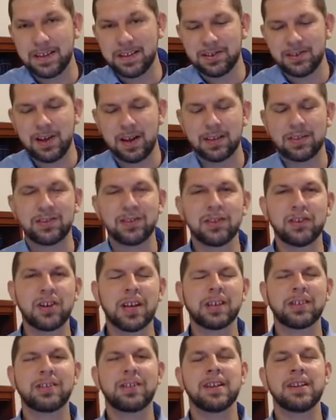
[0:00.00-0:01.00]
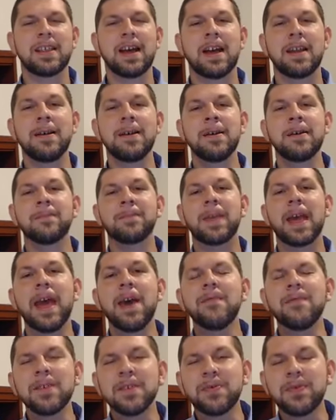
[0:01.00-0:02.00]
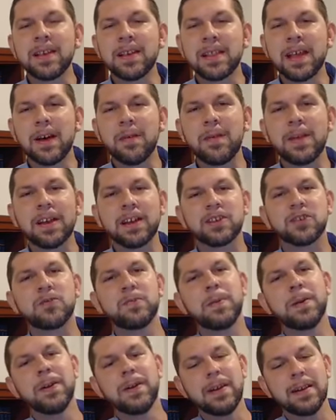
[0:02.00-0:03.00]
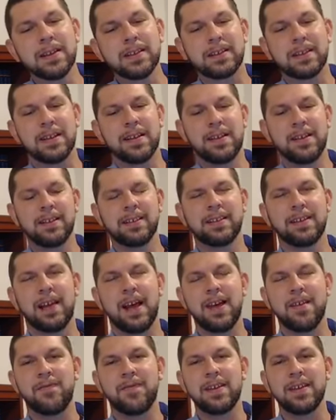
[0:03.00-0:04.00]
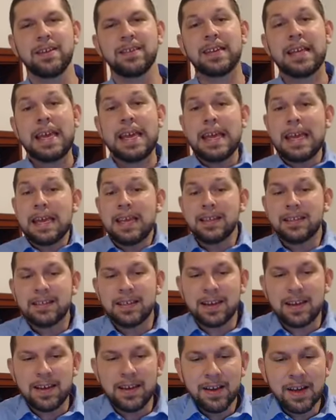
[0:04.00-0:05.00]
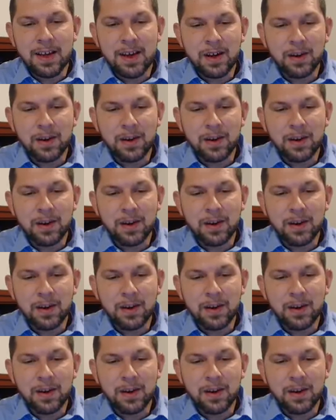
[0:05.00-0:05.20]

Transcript: He's not suggesting that everything that we experience in this life is easy